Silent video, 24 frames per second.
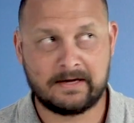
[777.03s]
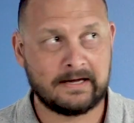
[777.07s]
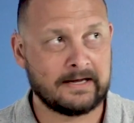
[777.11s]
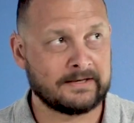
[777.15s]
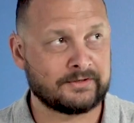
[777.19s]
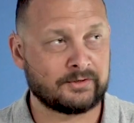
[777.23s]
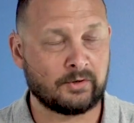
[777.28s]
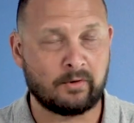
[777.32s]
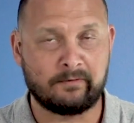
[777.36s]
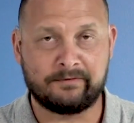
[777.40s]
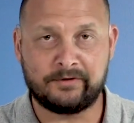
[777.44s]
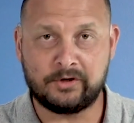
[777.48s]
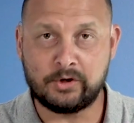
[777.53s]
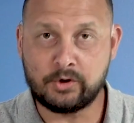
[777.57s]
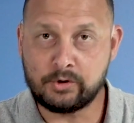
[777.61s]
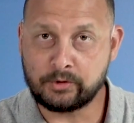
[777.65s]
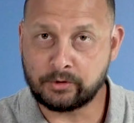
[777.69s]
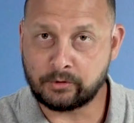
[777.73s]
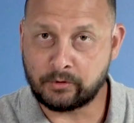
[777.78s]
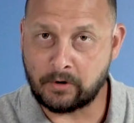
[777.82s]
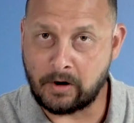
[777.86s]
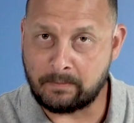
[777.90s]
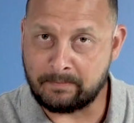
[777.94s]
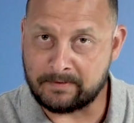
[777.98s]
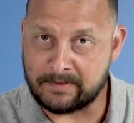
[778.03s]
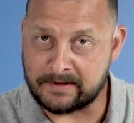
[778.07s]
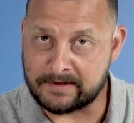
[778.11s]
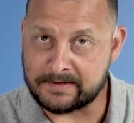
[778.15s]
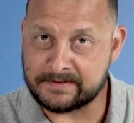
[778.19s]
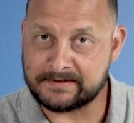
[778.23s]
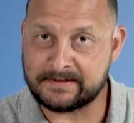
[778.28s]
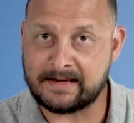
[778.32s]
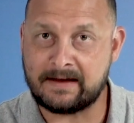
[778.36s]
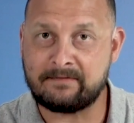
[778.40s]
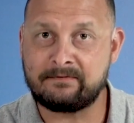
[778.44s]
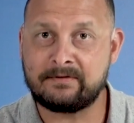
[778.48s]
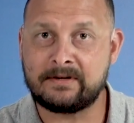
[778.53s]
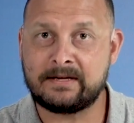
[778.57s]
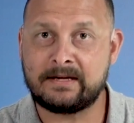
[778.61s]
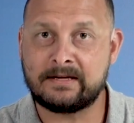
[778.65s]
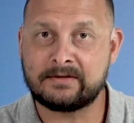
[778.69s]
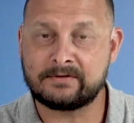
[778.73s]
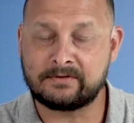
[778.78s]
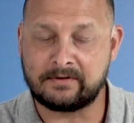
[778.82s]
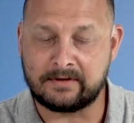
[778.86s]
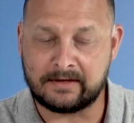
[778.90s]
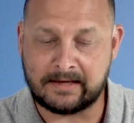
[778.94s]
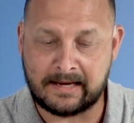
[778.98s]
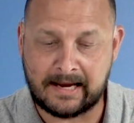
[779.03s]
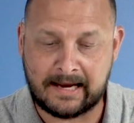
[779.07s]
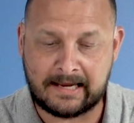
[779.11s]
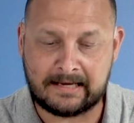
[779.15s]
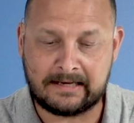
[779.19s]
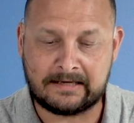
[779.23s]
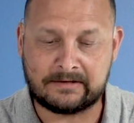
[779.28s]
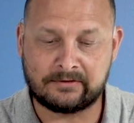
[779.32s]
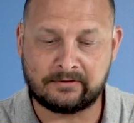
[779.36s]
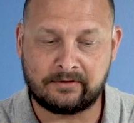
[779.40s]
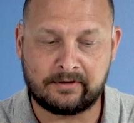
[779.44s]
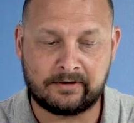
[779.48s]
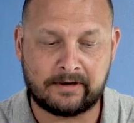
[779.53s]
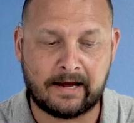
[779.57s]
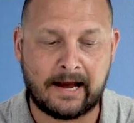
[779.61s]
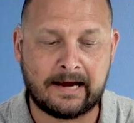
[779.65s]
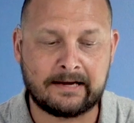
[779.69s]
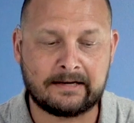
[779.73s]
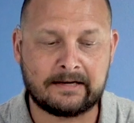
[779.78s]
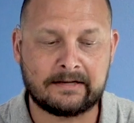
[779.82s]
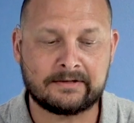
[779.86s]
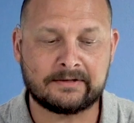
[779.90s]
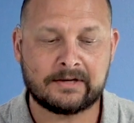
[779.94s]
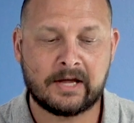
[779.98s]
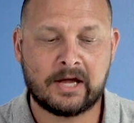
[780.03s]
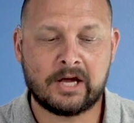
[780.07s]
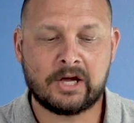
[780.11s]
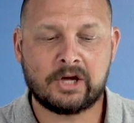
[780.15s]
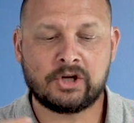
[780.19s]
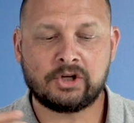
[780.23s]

And so if you grew up in the 70s or the 80s or the 90s,